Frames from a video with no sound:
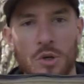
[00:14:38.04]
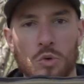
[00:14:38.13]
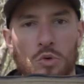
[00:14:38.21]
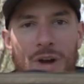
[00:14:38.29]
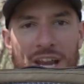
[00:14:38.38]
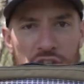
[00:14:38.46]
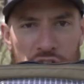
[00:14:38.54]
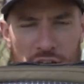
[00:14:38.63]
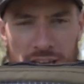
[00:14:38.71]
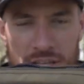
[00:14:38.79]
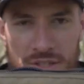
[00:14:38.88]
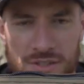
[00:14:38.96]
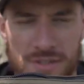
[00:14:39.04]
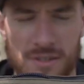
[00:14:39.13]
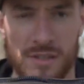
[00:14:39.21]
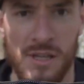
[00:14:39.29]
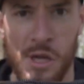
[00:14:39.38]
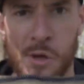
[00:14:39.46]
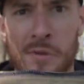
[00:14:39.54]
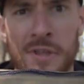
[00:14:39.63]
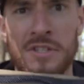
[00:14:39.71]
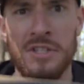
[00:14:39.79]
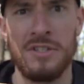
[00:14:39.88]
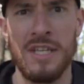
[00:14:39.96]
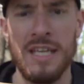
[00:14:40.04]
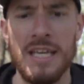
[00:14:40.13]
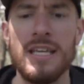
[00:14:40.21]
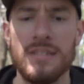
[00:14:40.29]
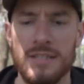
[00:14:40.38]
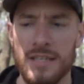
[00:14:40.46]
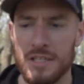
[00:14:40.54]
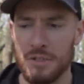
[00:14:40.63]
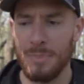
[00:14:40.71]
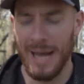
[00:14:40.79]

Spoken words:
Wrenches. This is the easiest